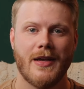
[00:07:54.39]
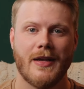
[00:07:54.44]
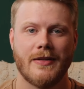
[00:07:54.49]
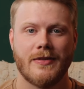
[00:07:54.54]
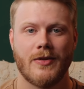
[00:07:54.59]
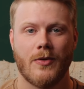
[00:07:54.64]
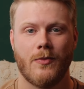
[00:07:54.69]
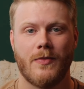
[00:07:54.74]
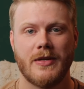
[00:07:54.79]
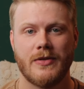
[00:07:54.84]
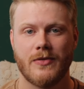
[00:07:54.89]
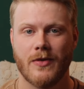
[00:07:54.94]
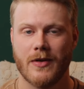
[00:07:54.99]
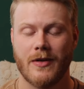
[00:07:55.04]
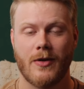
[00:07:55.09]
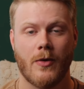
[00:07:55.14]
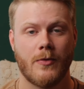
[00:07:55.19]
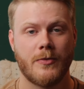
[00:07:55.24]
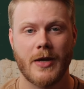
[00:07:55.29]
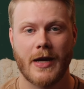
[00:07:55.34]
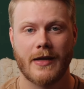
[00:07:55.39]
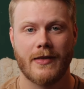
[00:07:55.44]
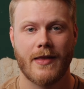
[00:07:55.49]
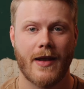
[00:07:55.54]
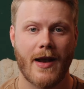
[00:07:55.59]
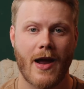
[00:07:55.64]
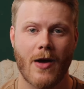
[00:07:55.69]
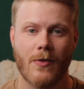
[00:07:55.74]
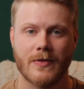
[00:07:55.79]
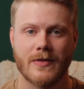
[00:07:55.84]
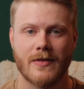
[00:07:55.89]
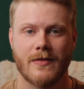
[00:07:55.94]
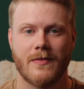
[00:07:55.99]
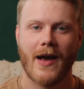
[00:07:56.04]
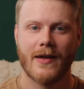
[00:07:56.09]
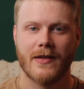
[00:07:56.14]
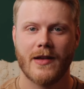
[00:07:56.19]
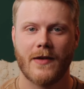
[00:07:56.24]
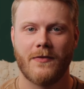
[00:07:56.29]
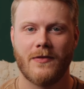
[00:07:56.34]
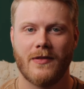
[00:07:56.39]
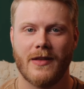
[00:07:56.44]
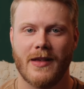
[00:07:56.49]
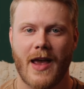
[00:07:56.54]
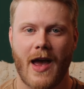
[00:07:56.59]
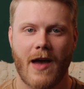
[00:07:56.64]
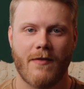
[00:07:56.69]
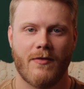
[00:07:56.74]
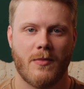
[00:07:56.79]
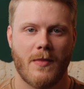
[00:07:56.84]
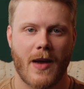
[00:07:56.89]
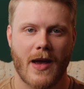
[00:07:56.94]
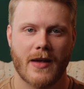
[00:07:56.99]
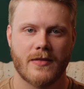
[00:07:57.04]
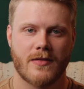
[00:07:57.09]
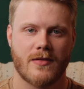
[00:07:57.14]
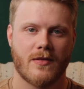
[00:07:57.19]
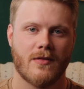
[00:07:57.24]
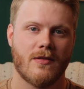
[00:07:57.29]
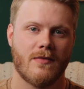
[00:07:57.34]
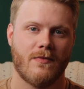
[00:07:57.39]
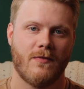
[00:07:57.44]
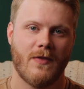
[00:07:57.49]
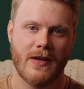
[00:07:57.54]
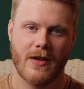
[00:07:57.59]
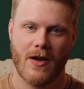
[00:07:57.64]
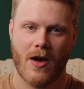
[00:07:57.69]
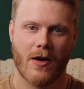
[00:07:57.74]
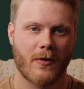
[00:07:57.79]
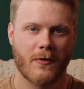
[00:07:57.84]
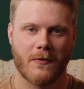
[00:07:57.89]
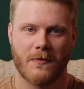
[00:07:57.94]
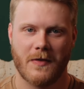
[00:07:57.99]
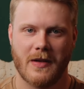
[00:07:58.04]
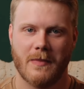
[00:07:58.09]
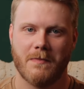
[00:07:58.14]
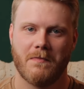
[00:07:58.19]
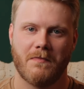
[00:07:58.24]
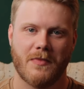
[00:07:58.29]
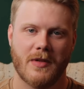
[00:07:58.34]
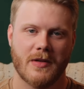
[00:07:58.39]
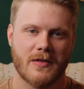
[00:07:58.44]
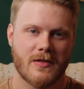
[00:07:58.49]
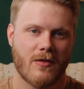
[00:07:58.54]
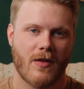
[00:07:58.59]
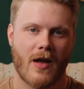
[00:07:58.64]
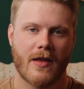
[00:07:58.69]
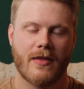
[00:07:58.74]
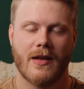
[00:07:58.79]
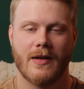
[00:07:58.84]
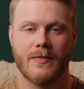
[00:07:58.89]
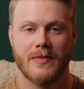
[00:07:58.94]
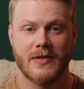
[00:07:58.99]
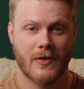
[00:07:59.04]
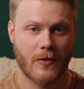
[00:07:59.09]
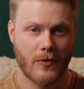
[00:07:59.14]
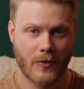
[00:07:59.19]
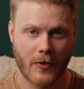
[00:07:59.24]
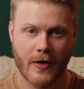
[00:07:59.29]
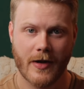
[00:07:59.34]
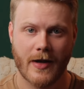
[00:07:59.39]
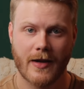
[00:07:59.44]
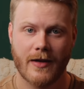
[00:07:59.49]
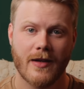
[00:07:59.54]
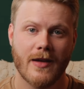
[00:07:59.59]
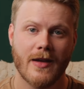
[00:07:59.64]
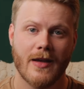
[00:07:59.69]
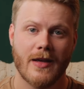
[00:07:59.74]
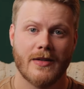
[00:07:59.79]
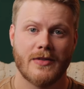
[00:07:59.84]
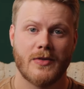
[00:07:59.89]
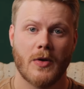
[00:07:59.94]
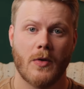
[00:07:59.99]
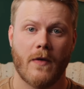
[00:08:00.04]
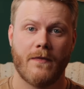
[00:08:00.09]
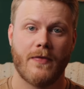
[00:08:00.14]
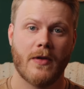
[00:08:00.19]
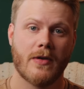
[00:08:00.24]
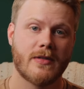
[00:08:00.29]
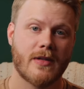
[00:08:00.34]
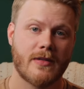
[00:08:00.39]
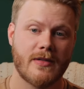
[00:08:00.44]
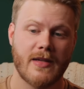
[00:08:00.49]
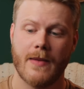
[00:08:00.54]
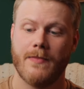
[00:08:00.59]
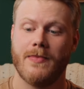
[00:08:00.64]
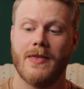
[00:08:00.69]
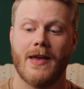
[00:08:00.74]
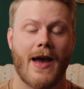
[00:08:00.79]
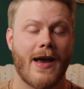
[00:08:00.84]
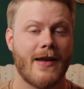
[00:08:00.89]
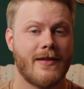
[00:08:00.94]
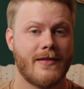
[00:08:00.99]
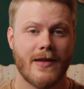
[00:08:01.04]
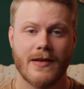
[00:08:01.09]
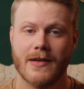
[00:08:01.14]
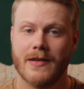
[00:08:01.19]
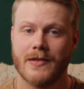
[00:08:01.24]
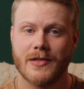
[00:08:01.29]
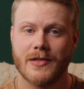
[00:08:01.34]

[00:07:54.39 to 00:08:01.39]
so be sure to go check that out. I definitely haven't mastered videography. There's a lot that I'm still learning. So if there's a tip that I didn't